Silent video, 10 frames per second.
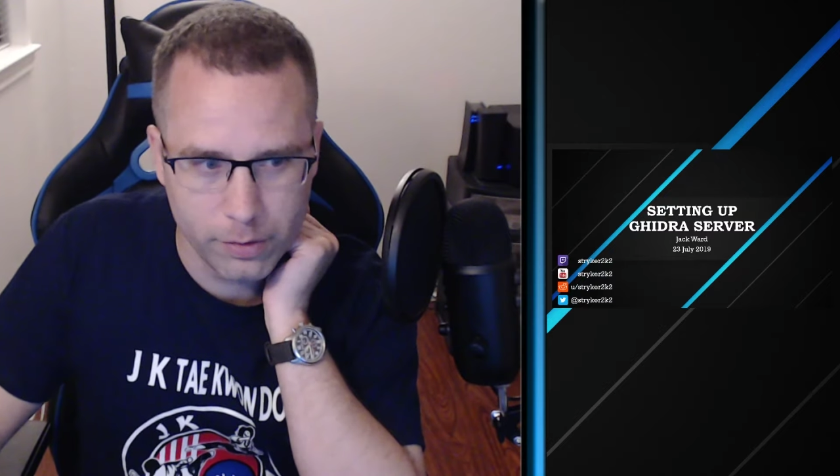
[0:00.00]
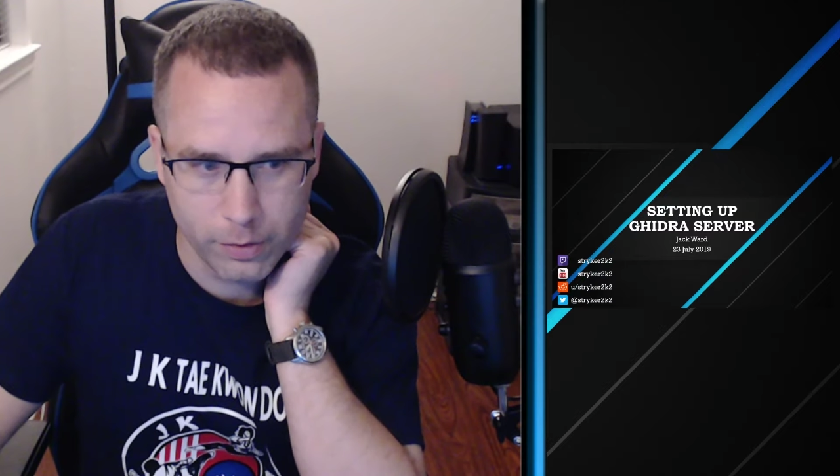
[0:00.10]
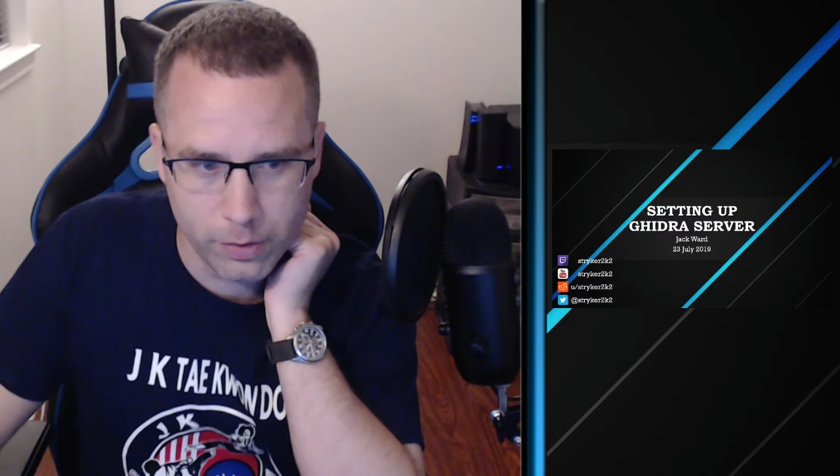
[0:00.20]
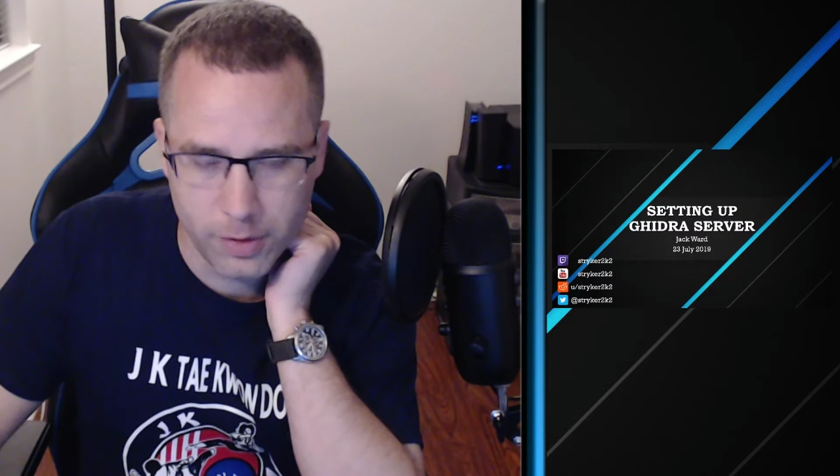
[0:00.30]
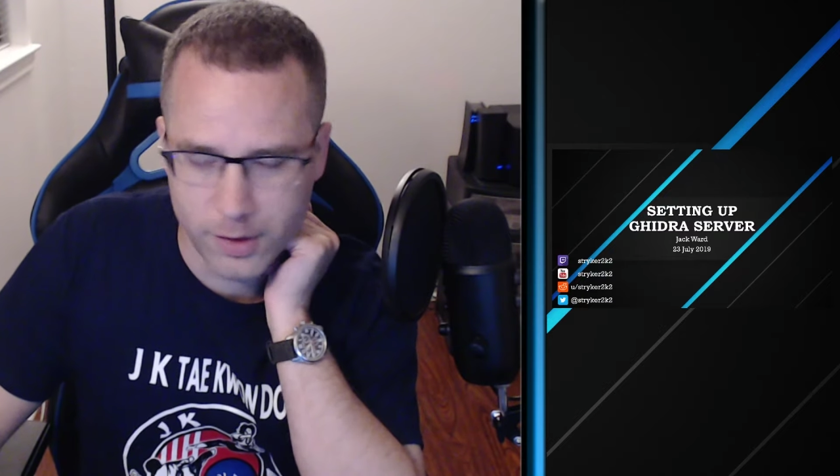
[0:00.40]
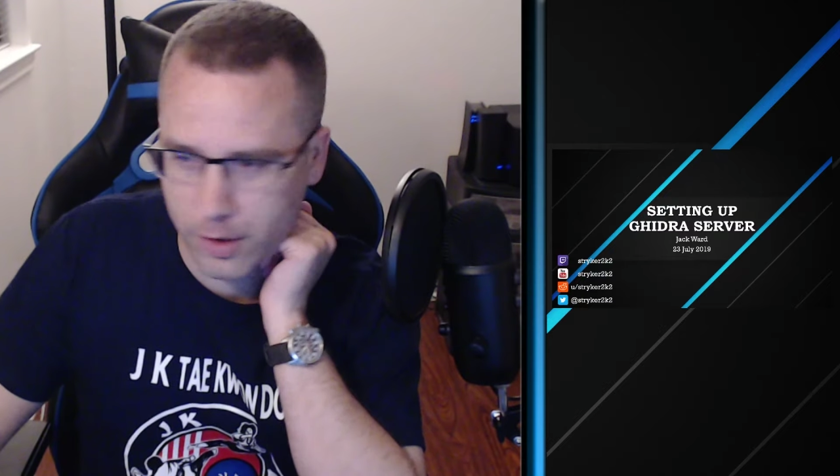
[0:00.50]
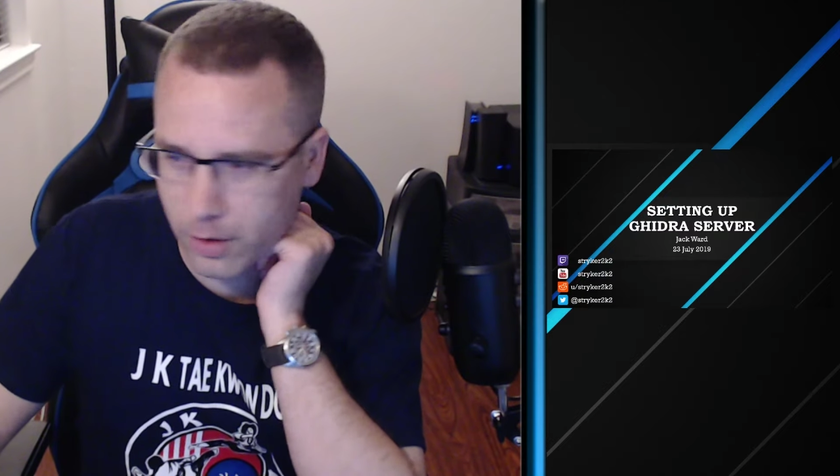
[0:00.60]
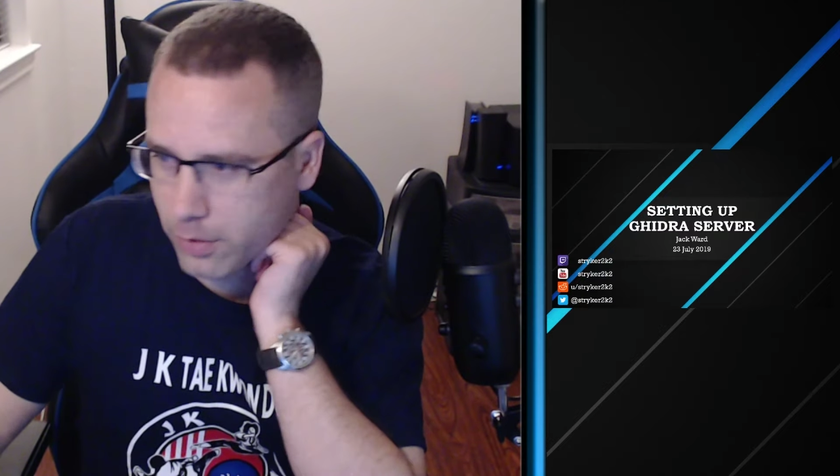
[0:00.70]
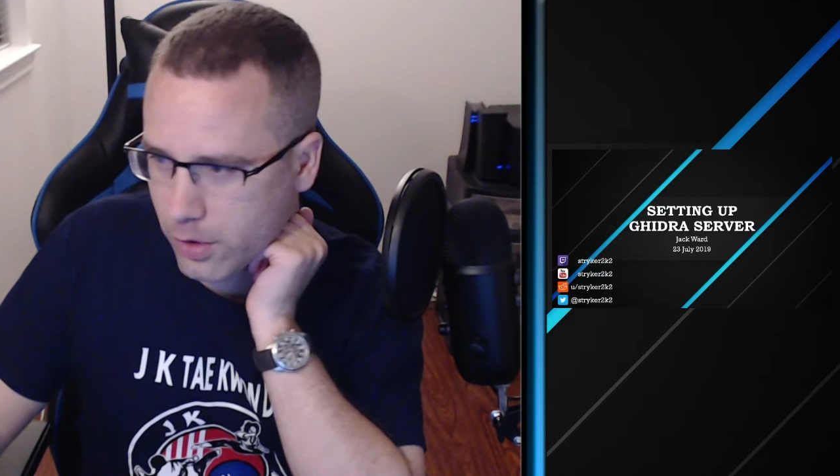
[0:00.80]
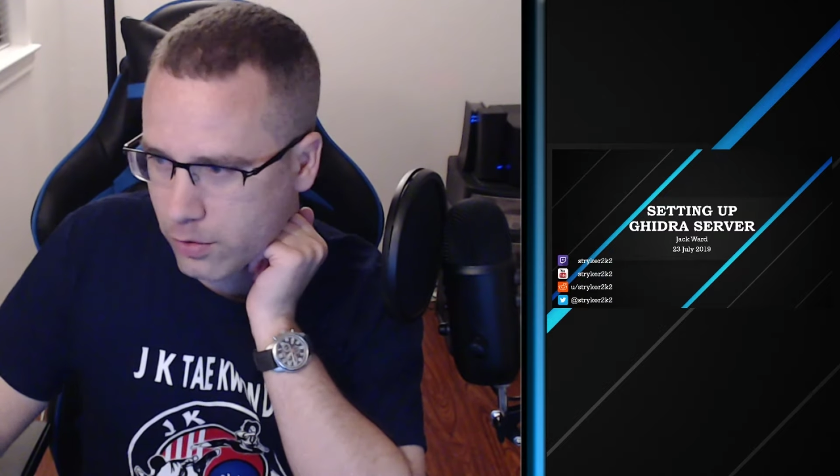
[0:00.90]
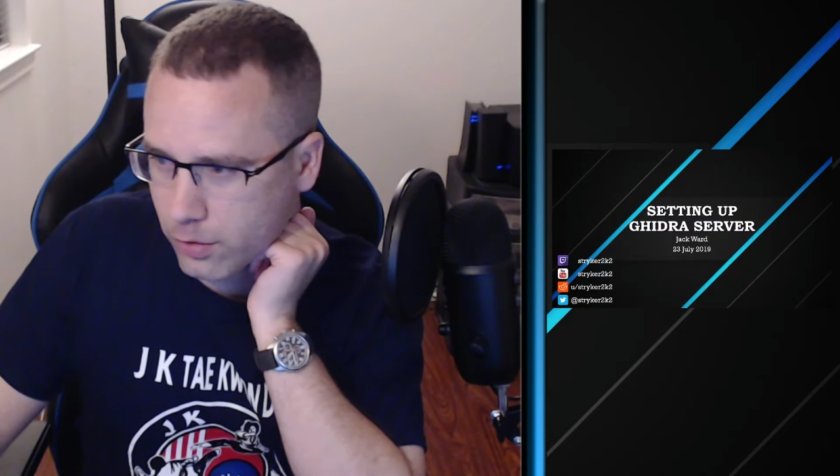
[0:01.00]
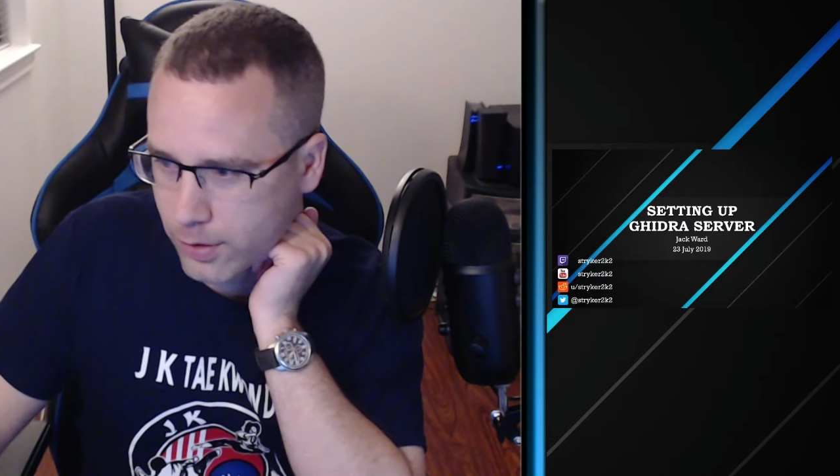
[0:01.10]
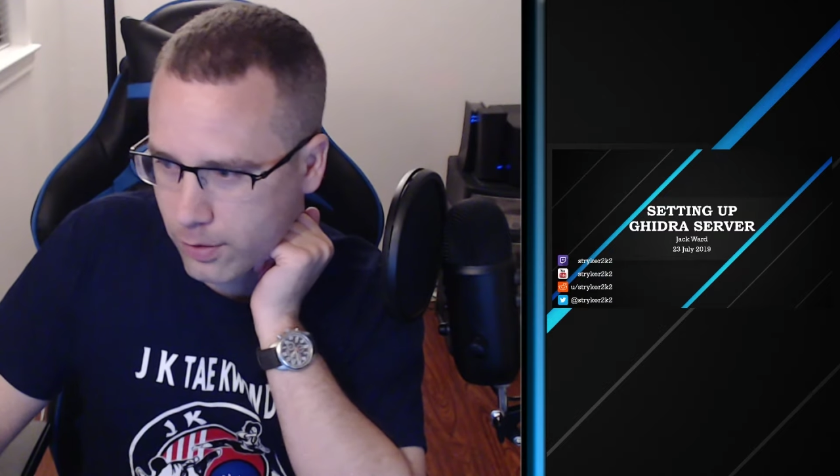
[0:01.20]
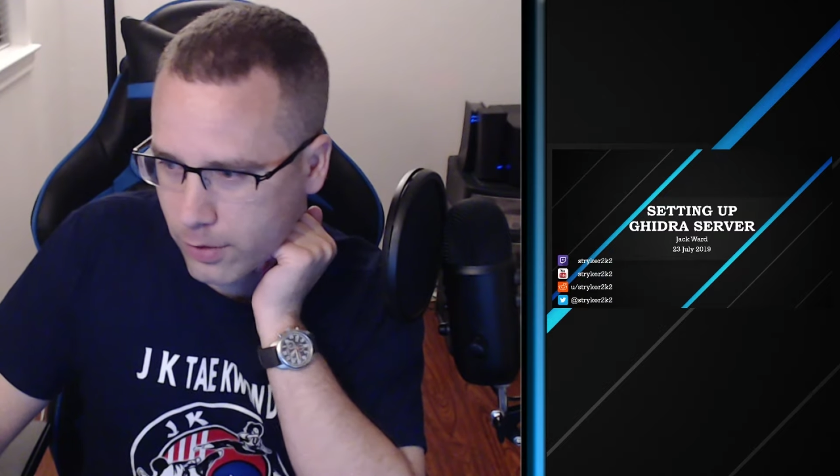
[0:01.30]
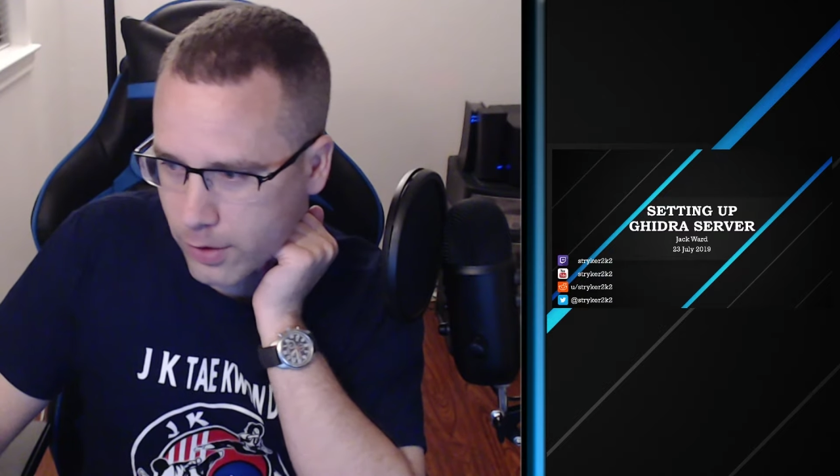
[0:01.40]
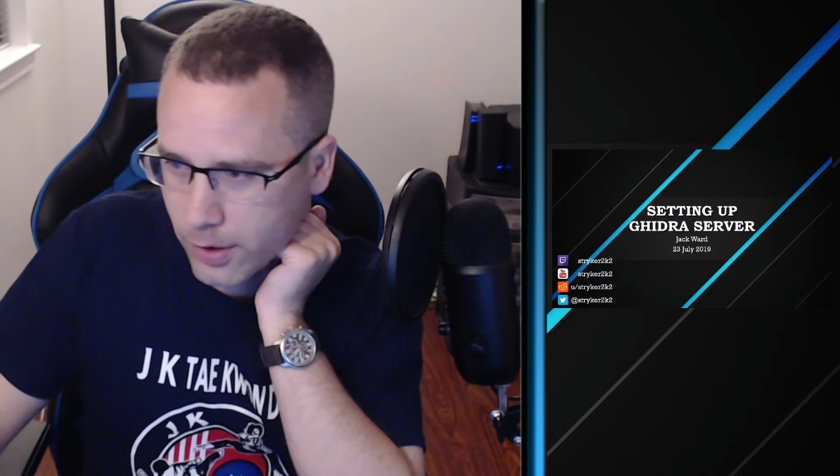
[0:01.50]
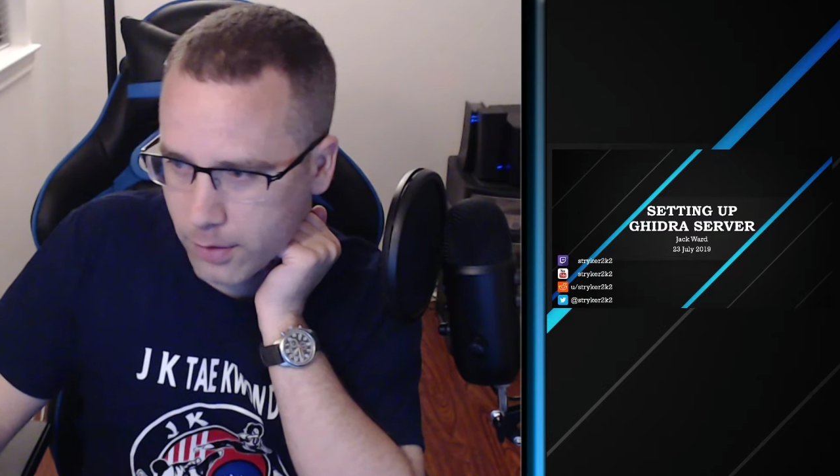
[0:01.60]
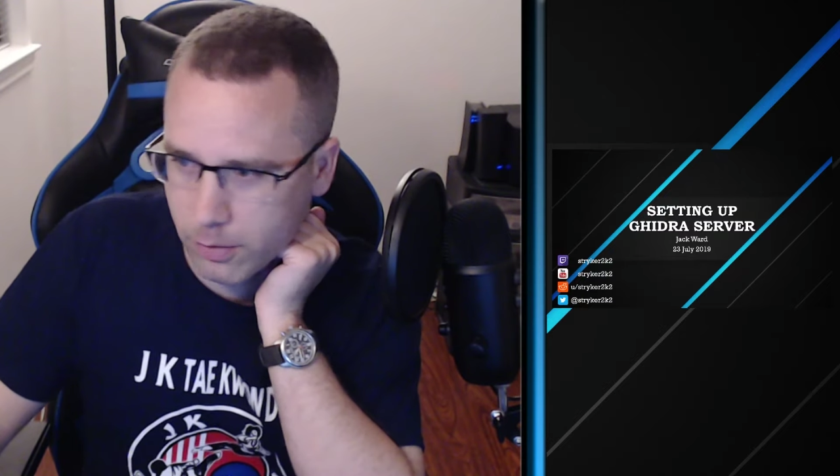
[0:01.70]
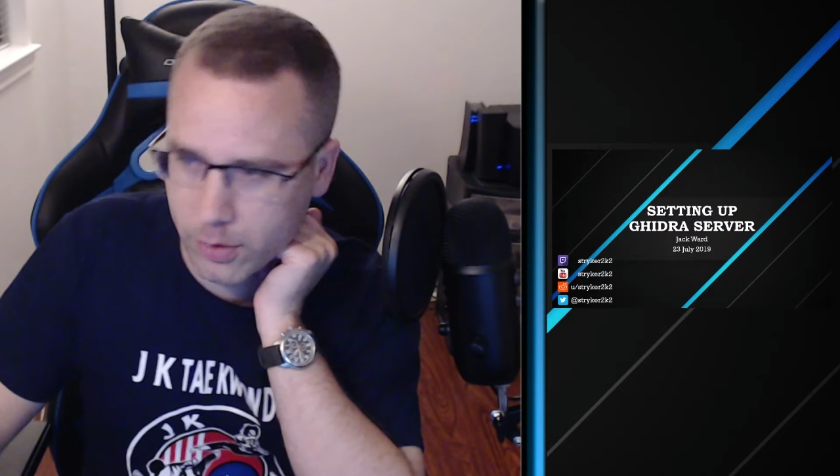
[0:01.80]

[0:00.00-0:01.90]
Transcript: We're going to be setting up Geezer server today.